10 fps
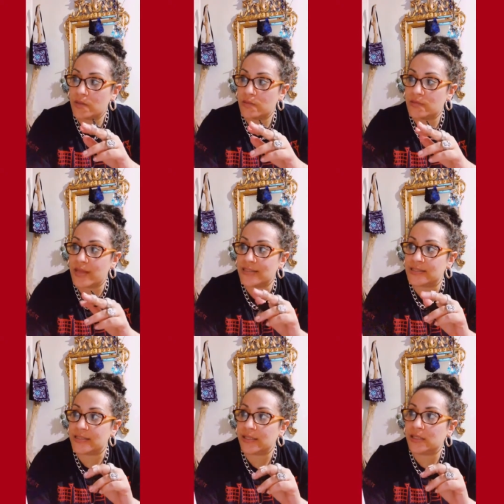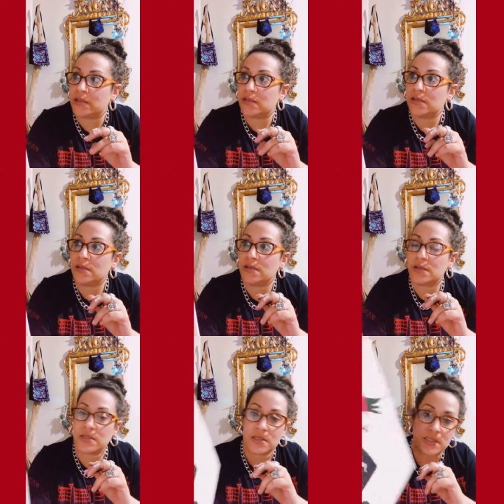that's it.
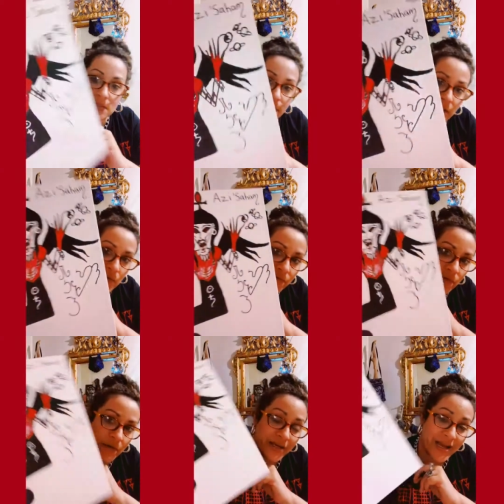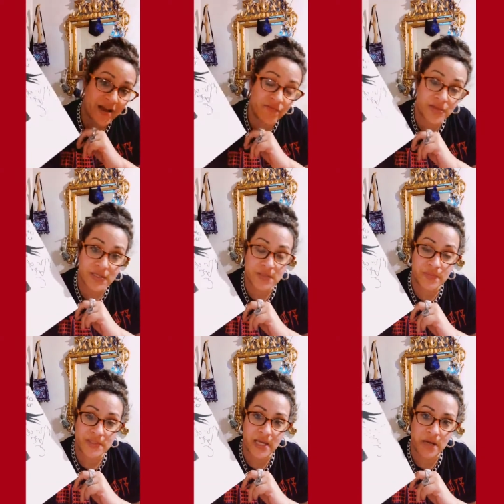And it's powerful. And I have this
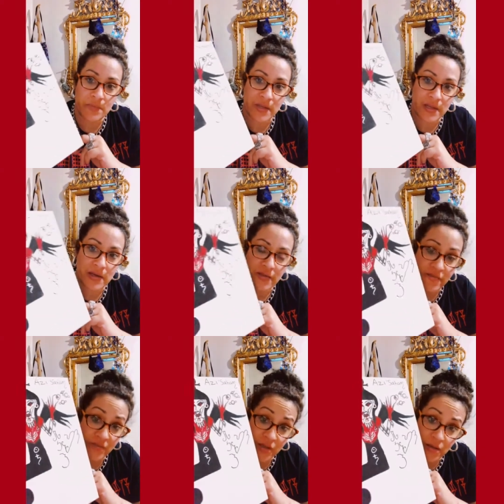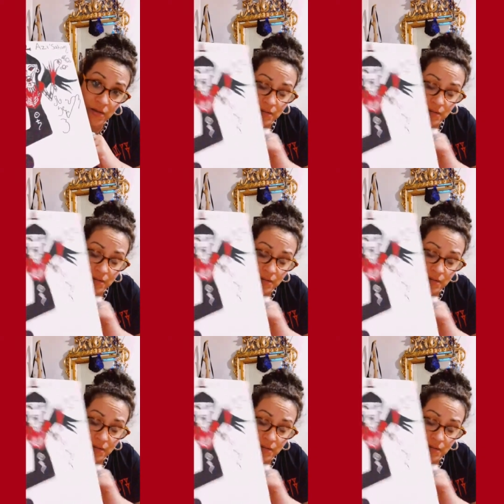beside me and I feed it.